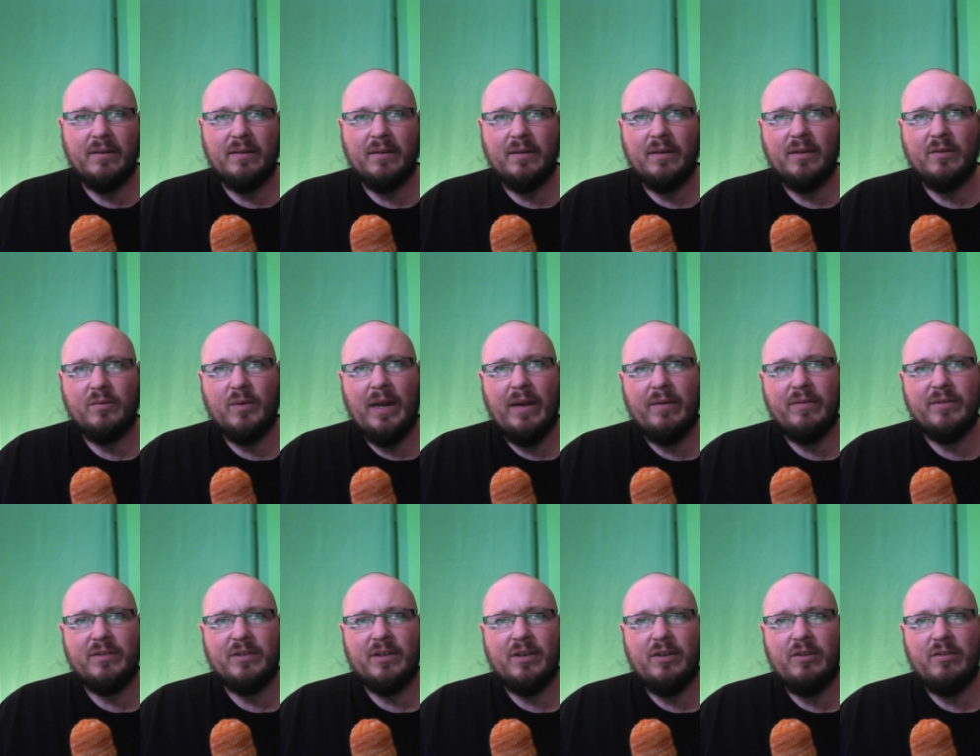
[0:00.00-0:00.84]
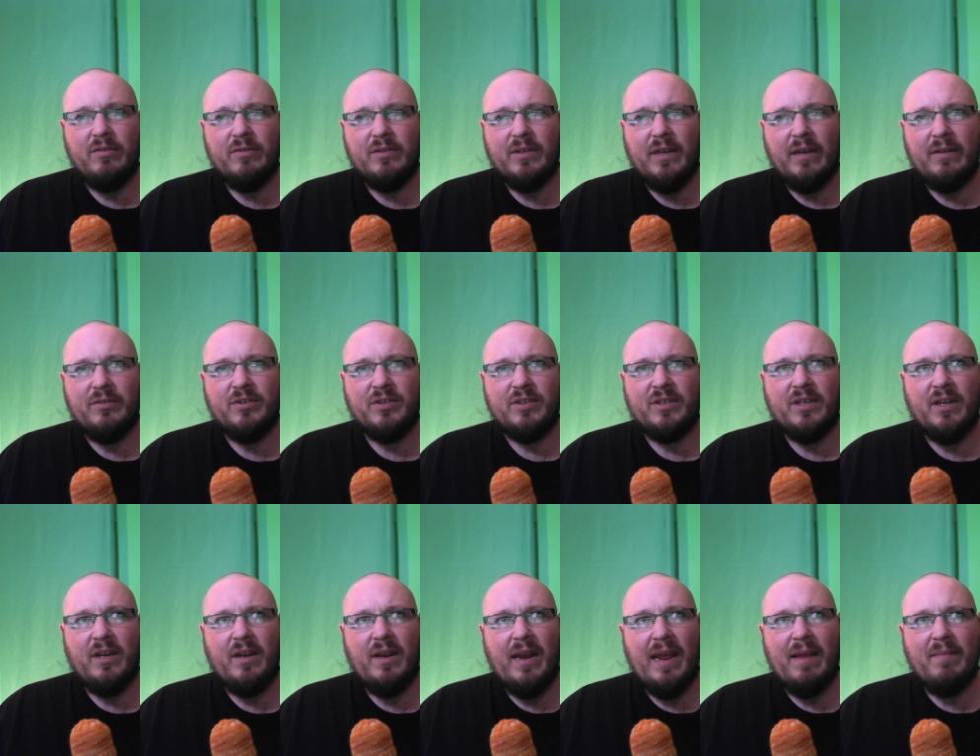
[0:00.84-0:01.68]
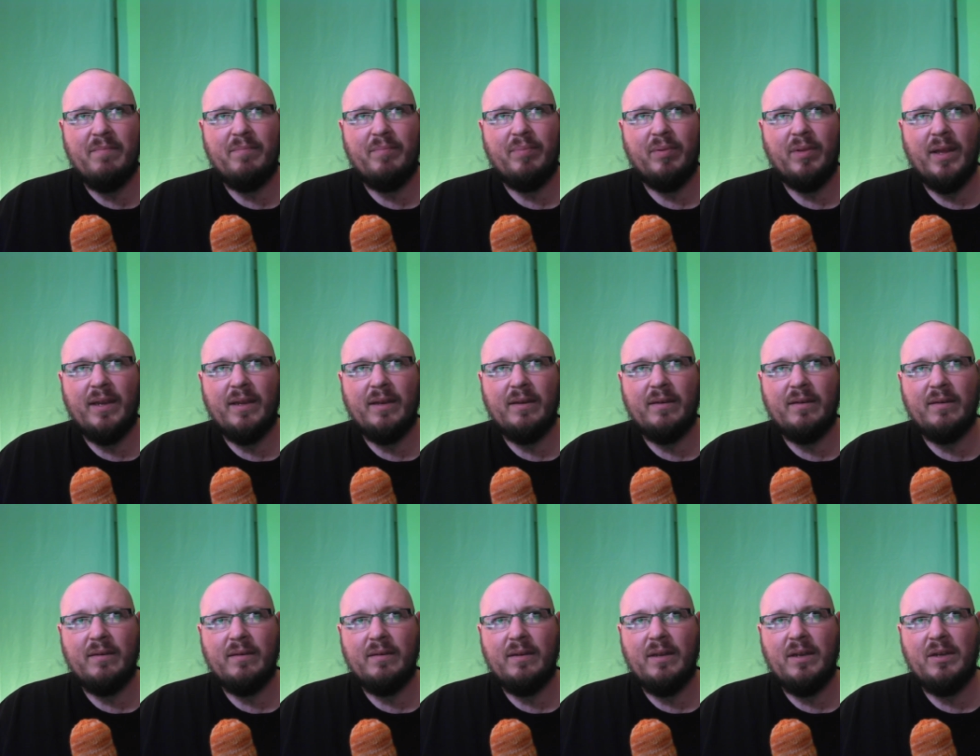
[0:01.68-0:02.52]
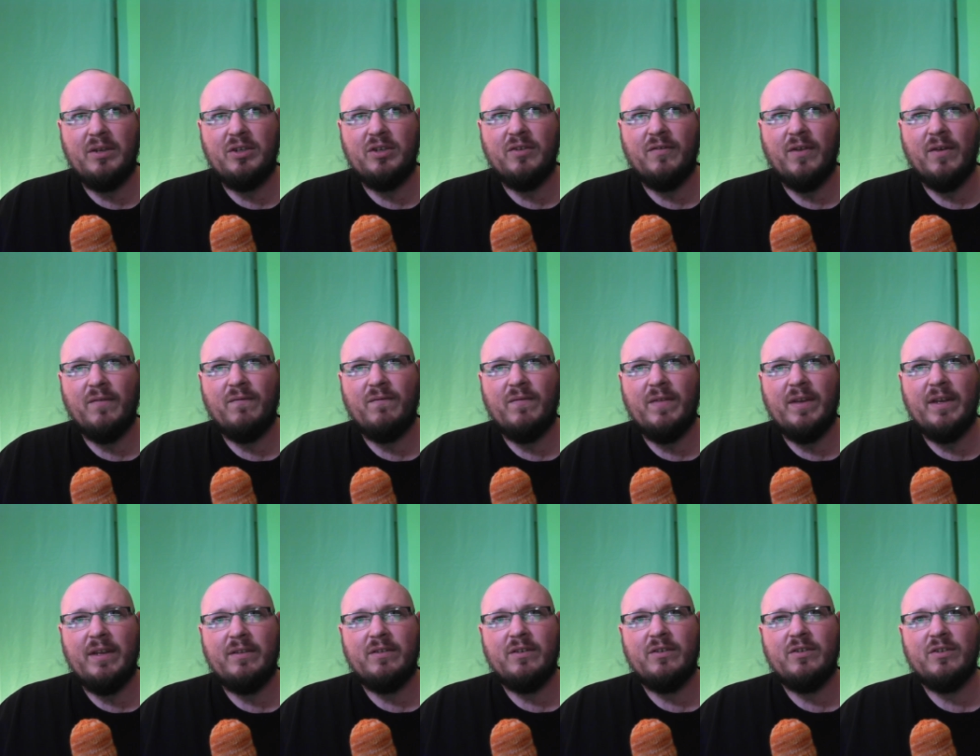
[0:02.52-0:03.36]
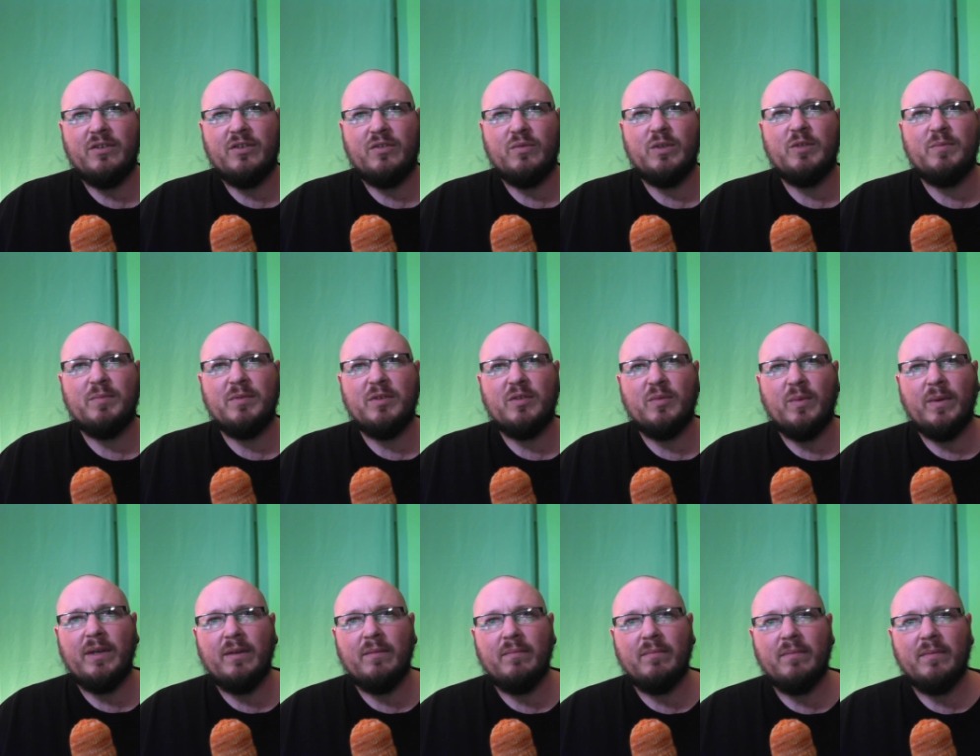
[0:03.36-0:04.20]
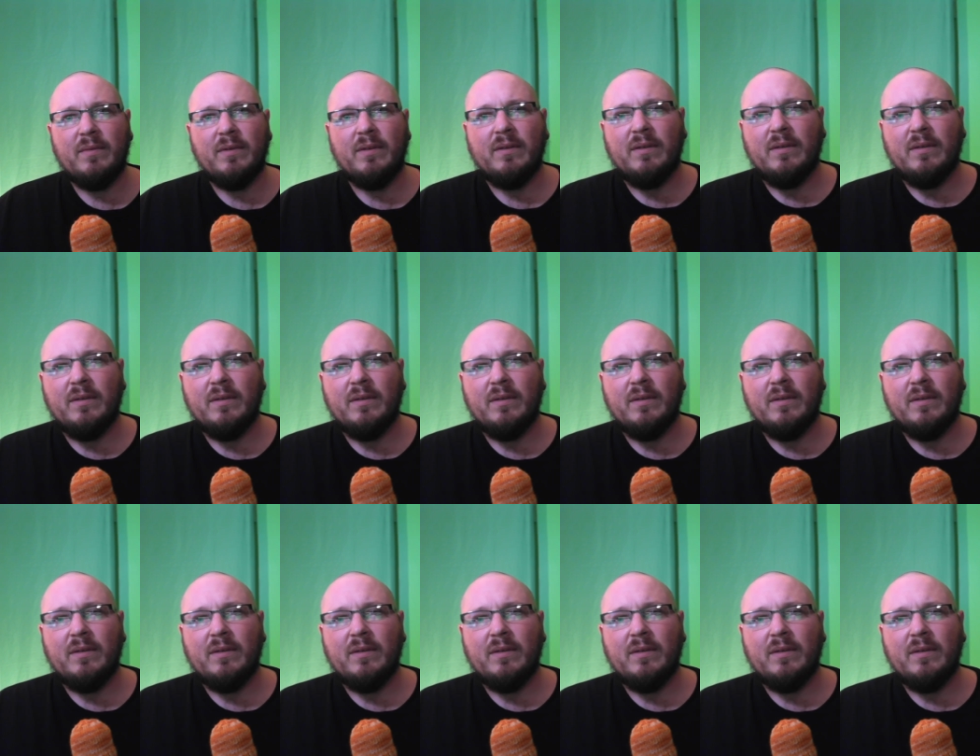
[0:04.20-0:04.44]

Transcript: Because what I was going to do is I was just going to nameplate each of our feeds and just switch between them.